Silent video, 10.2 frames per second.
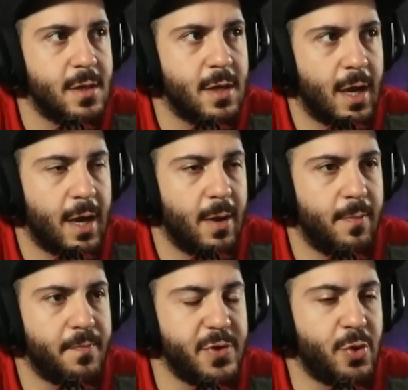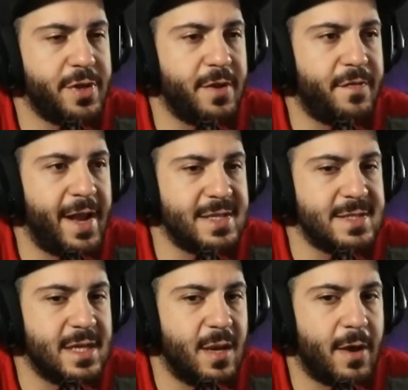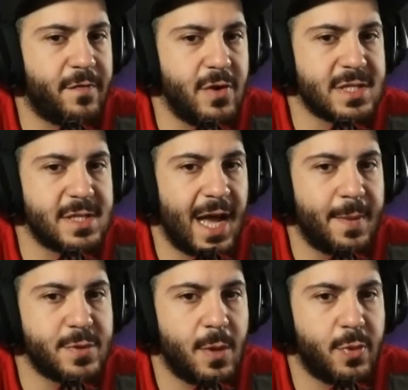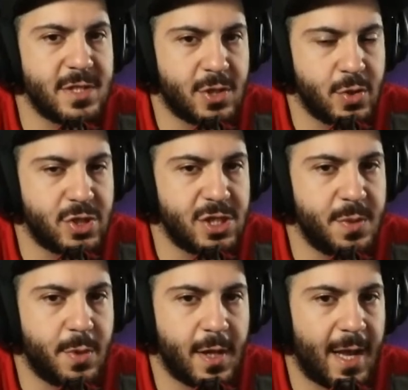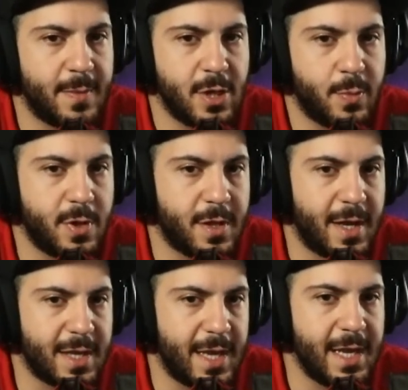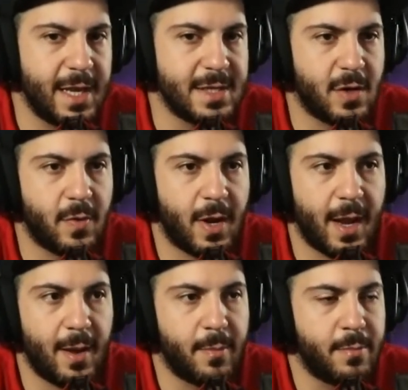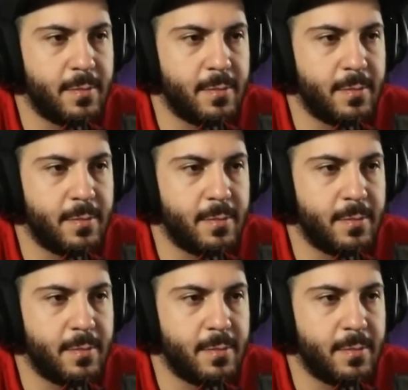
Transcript: You don't need a fancy setup. My first laptop was a Toshiba laptop with like 8 gigs of RAM.